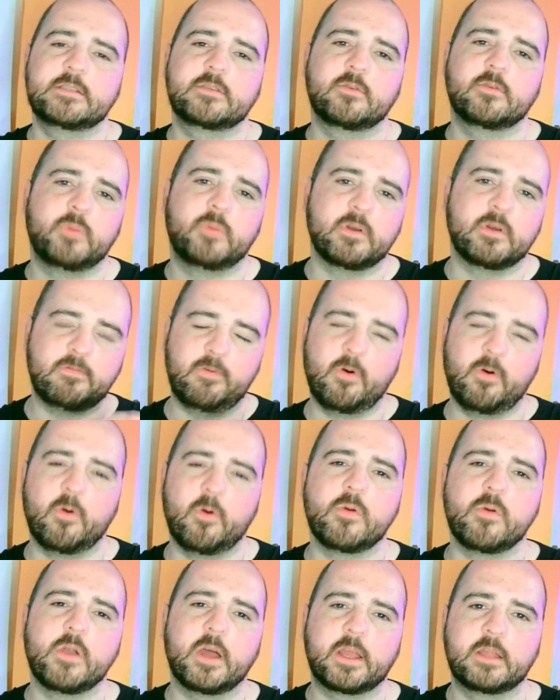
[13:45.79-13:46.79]
So my
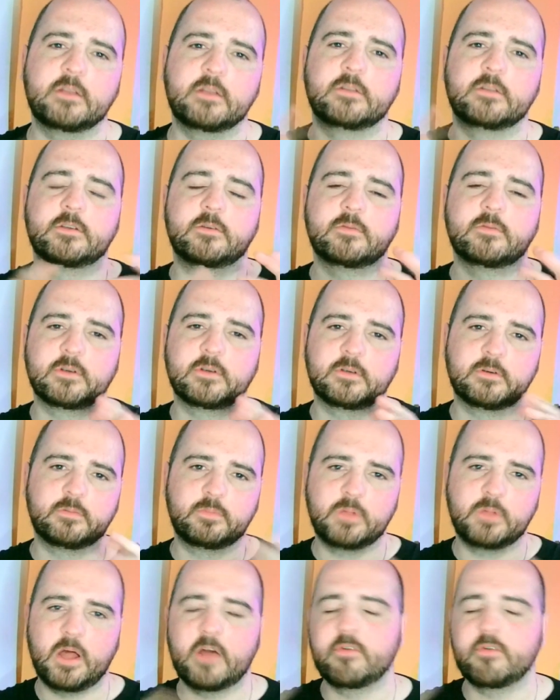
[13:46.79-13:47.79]
phone, I can do the
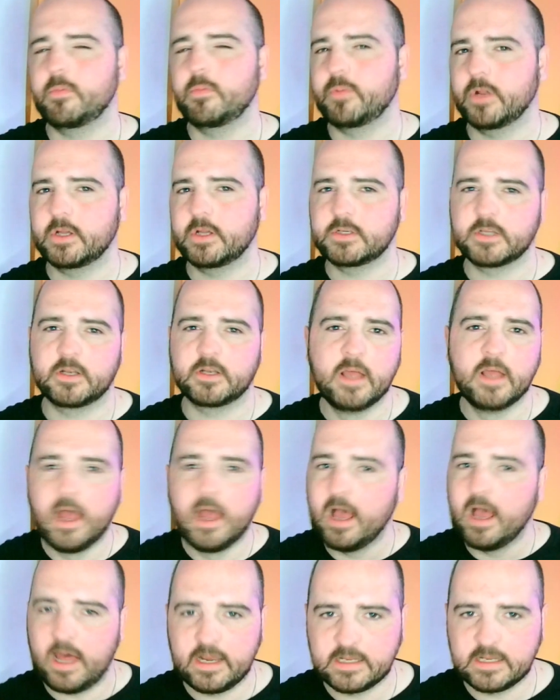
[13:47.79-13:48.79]
lottery prediction
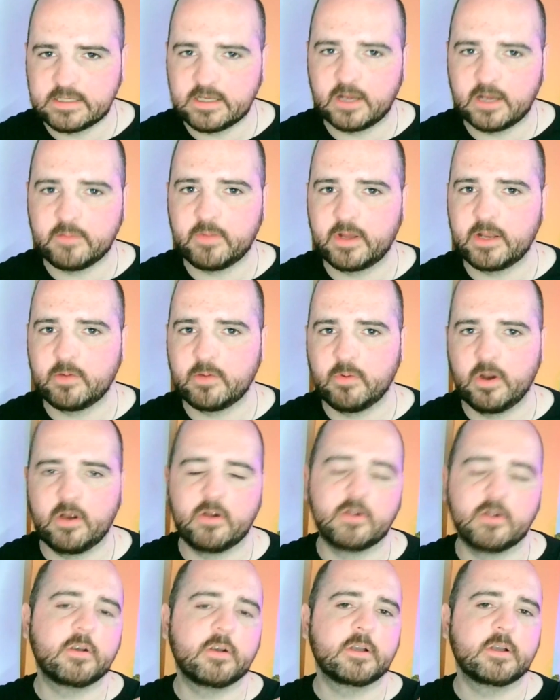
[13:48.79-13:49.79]
anytime,
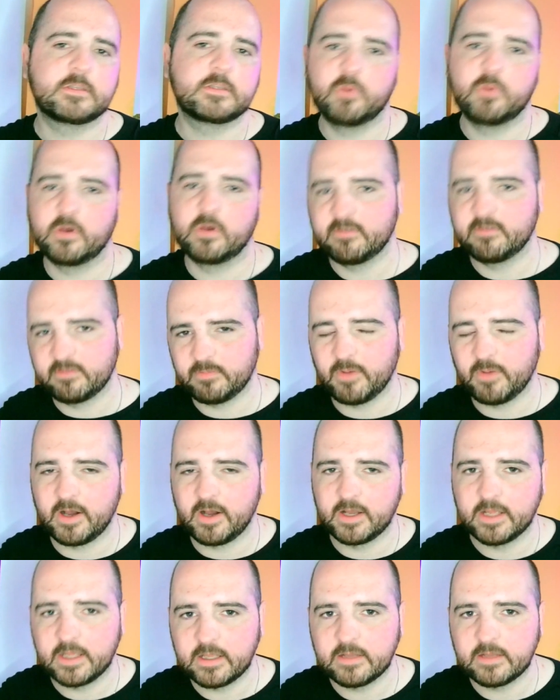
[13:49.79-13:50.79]
anywhere. It's one of
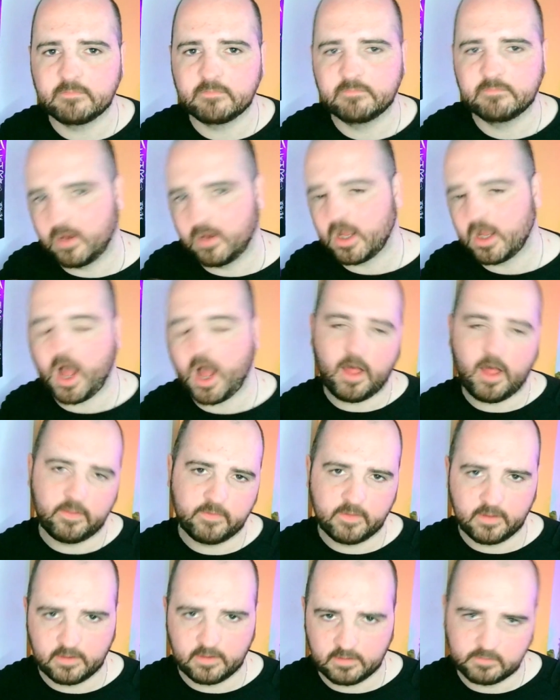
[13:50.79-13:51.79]
my caught
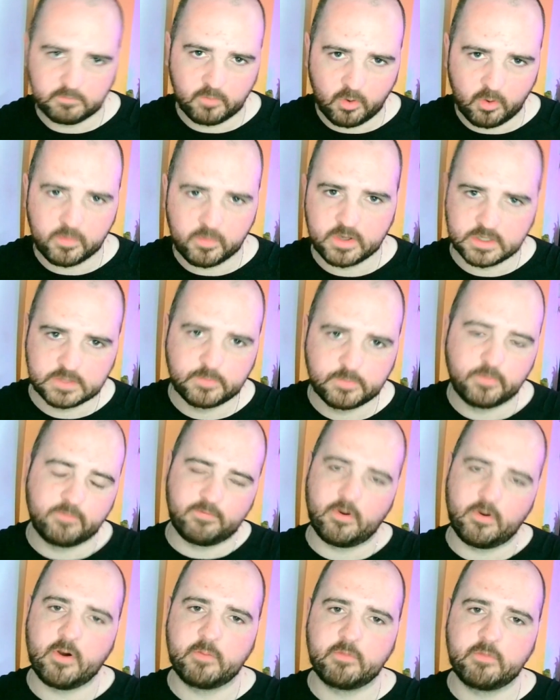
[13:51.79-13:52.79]
in the moment
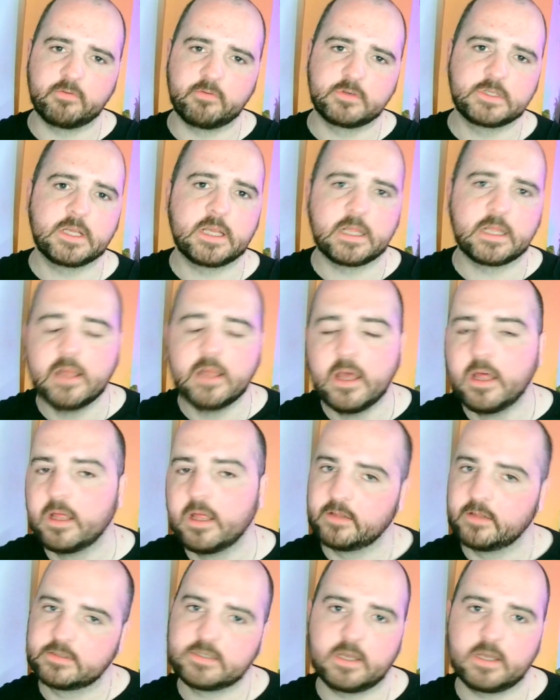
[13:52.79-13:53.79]
performer routine.
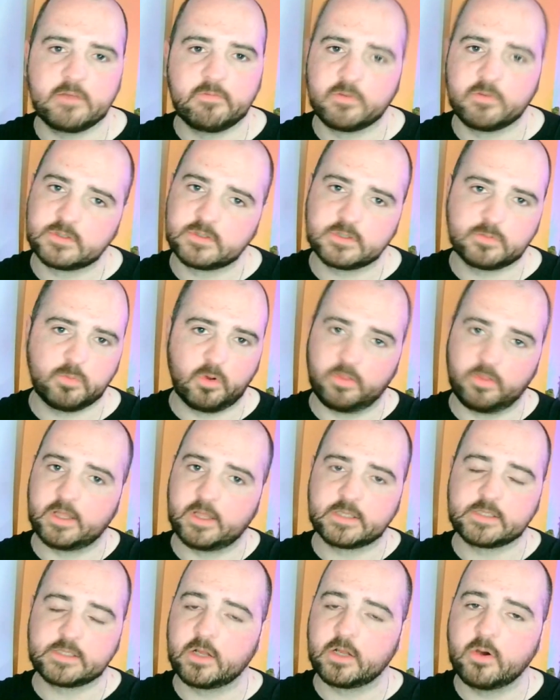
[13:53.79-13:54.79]
Cipher is just one of the
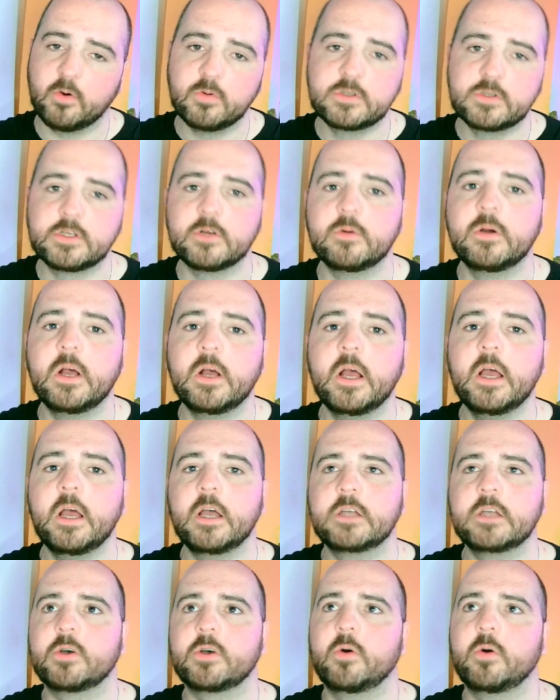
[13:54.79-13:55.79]
things I go to,
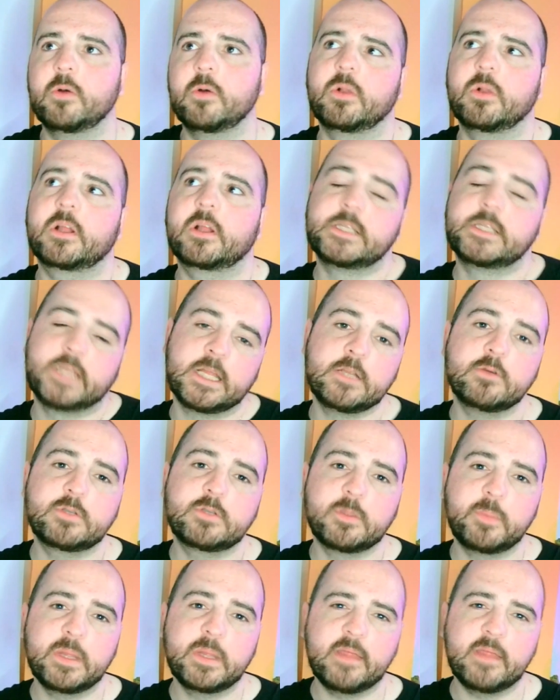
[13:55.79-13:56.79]
so it will continue
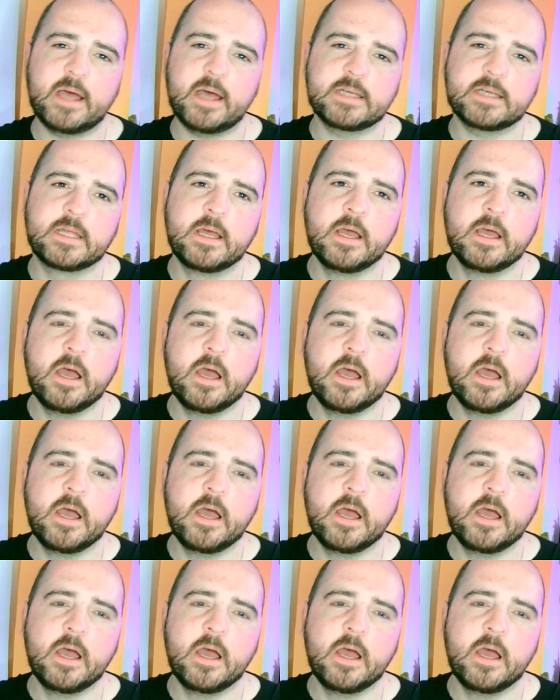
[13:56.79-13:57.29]
to be that.